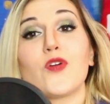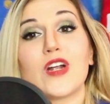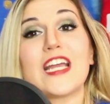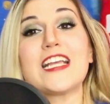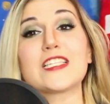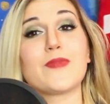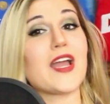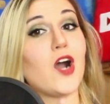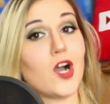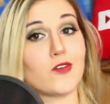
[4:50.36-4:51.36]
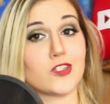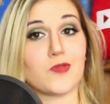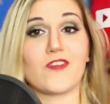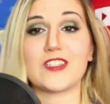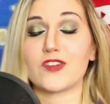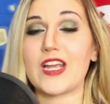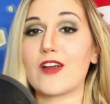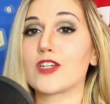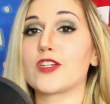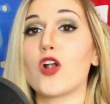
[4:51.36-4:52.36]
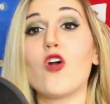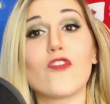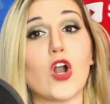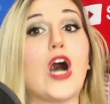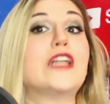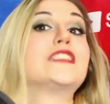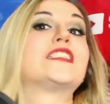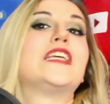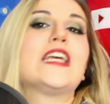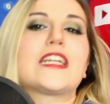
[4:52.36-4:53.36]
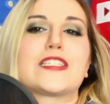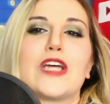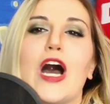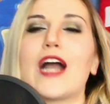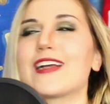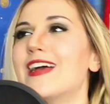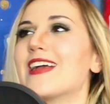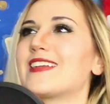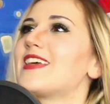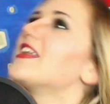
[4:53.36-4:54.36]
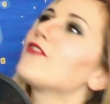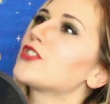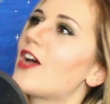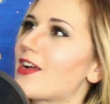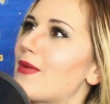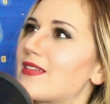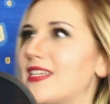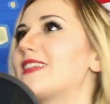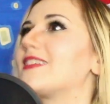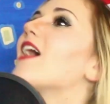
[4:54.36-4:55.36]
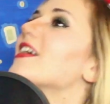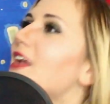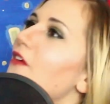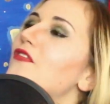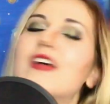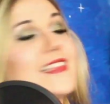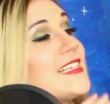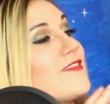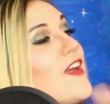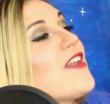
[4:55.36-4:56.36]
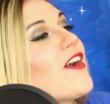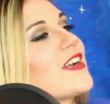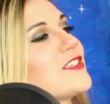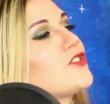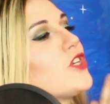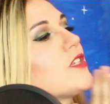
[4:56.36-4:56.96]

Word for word: Flora is my Hogwarts professor character over on TikTok, because I never talk about TikTok enough, and this fan art is